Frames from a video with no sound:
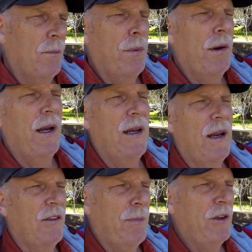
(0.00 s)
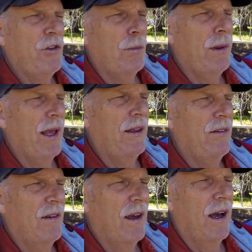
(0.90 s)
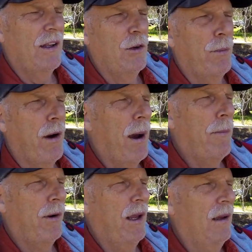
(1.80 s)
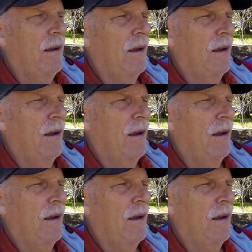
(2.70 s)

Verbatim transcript: put in a special place on your property,